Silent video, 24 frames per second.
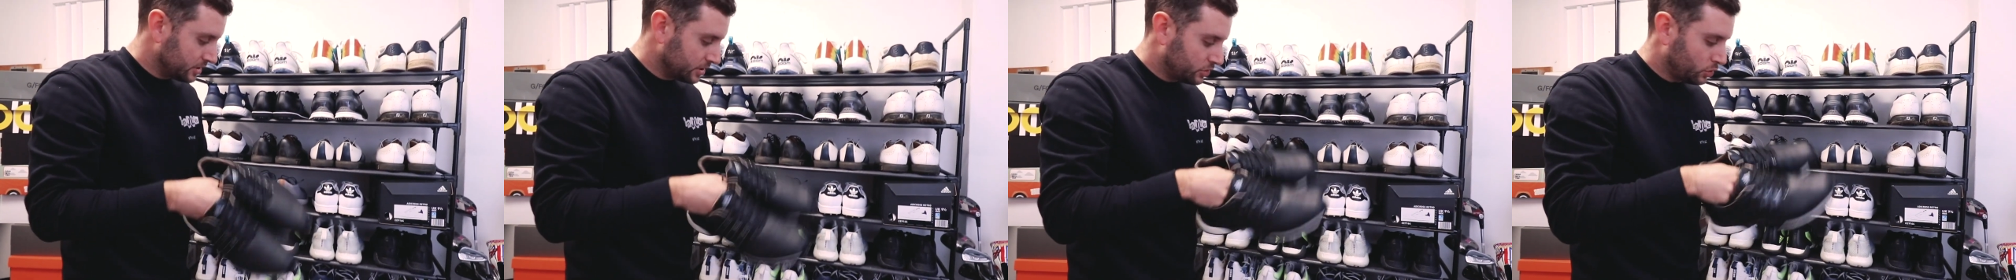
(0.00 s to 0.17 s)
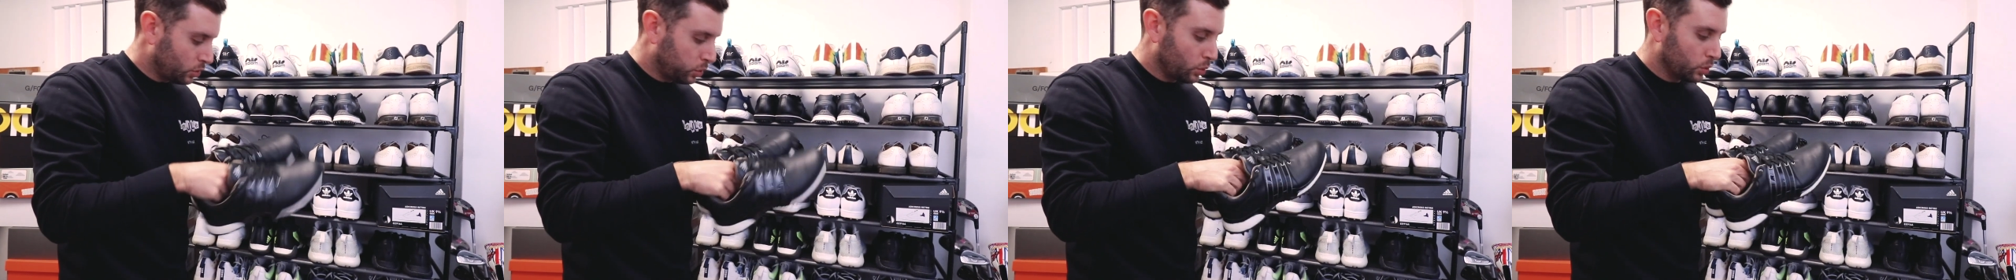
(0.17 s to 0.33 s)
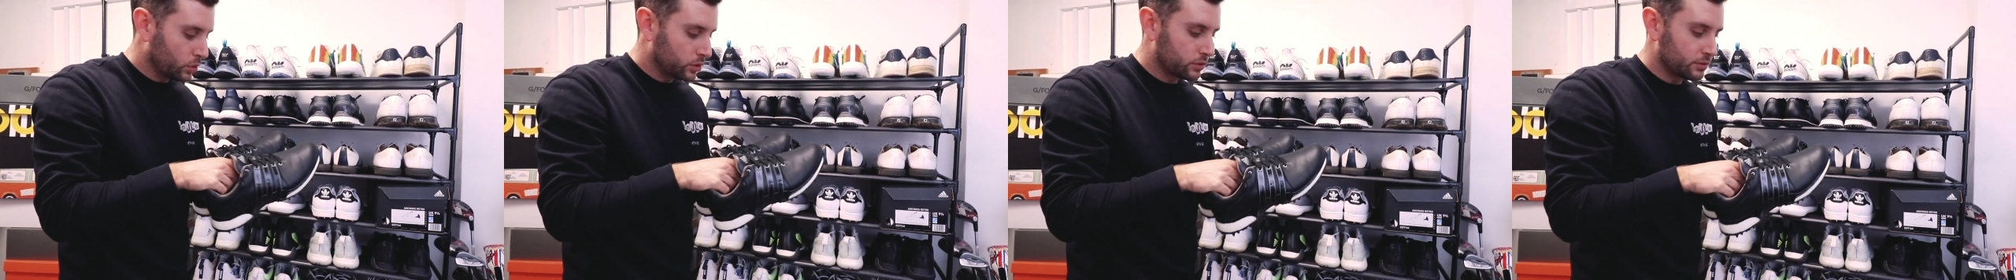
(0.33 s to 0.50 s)
the
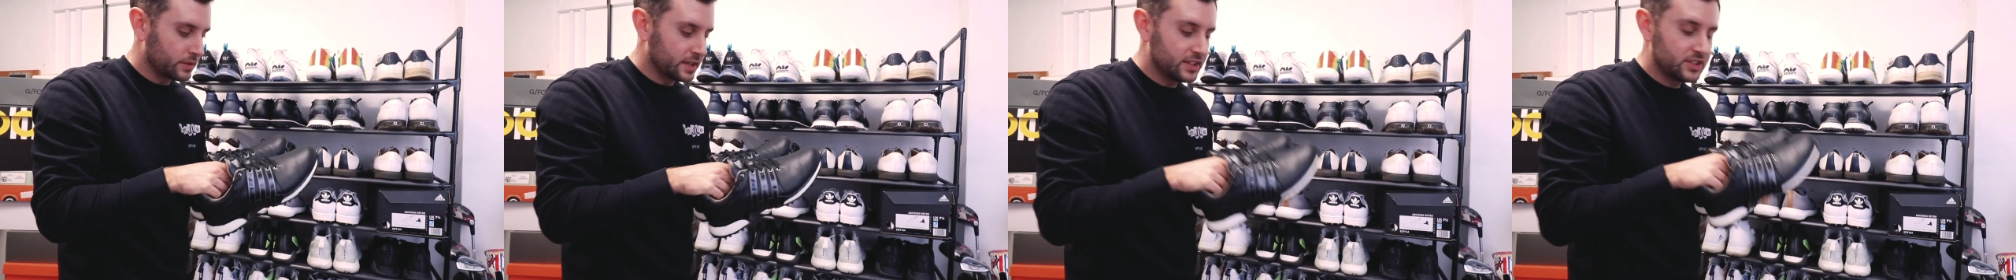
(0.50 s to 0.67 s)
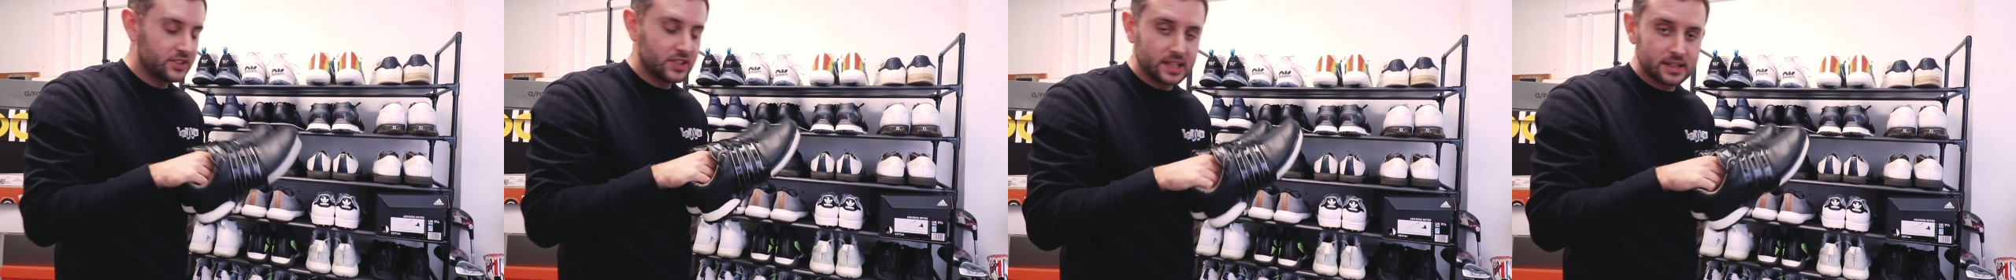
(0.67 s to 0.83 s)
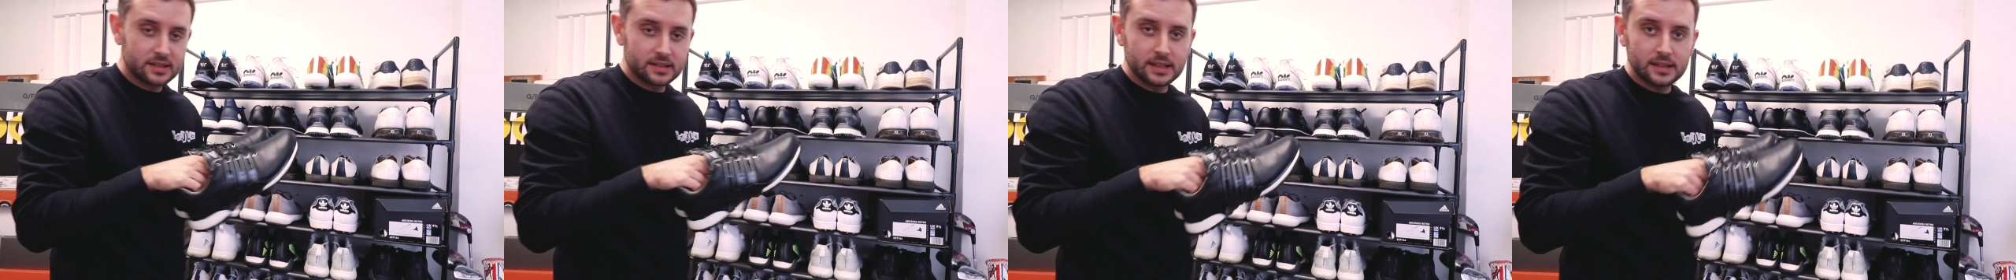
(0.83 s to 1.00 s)
Tour
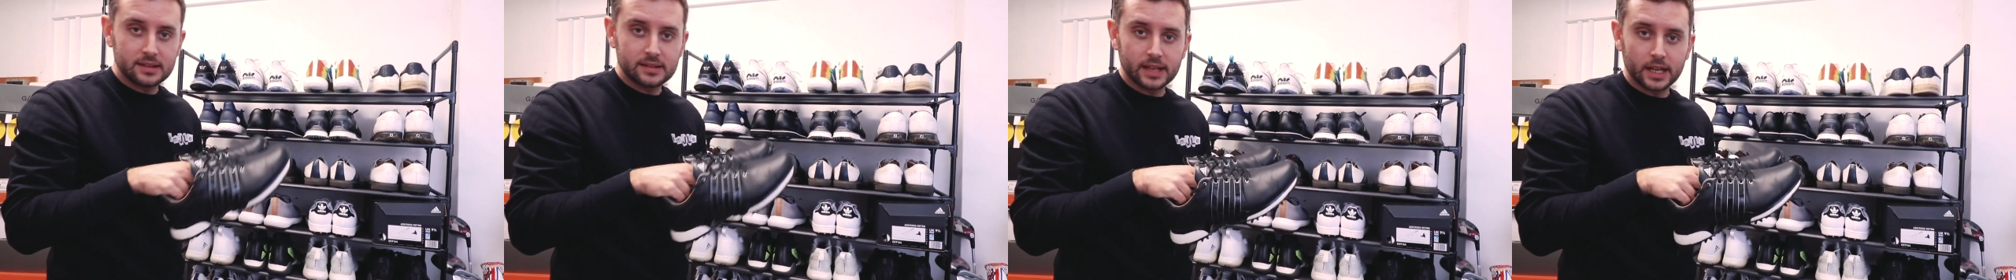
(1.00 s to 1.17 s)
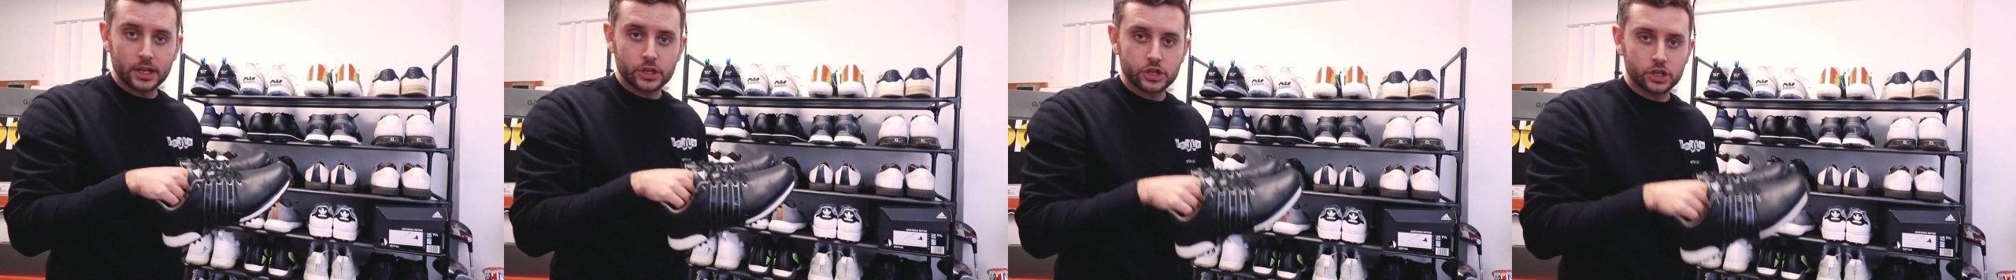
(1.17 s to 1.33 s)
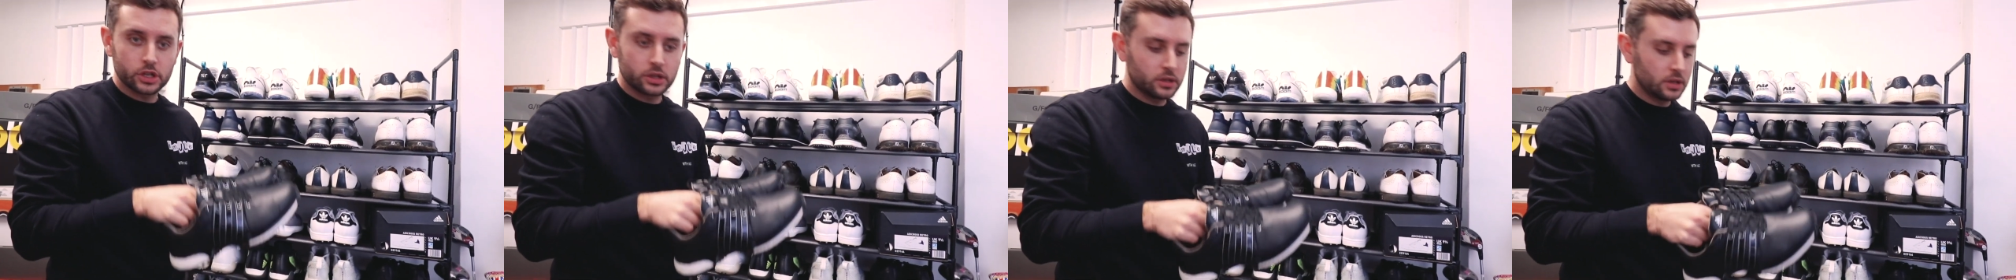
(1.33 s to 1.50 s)
360
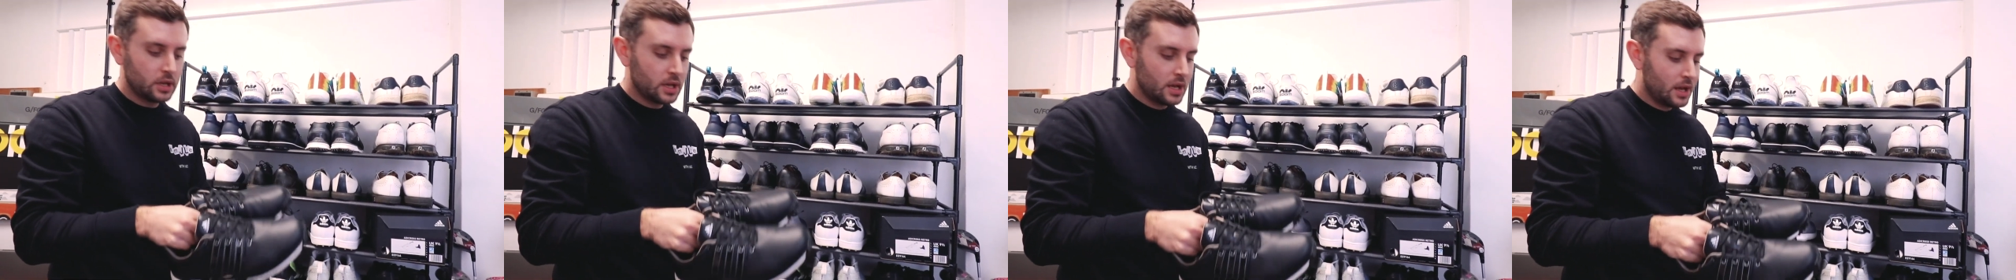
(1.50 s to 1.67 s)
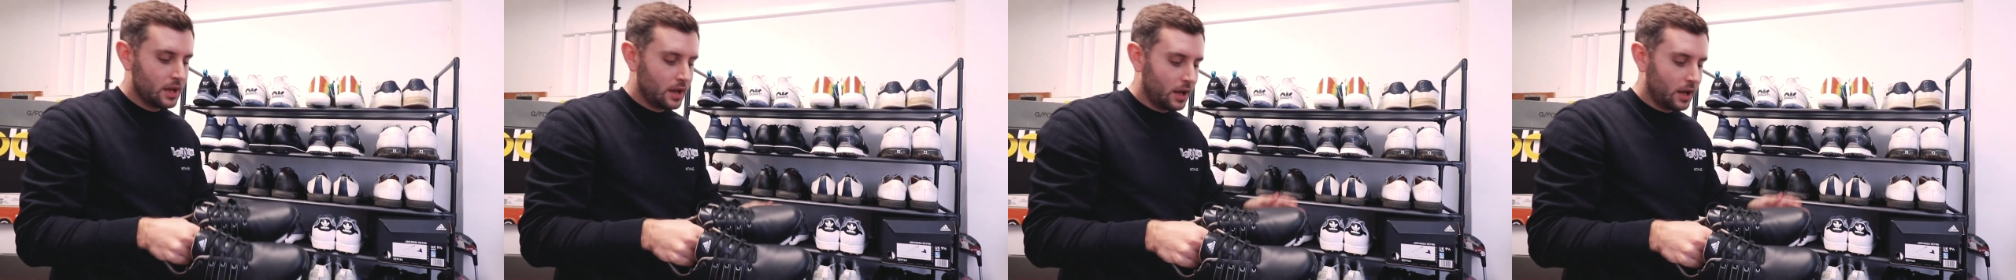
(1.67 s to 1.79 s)
section.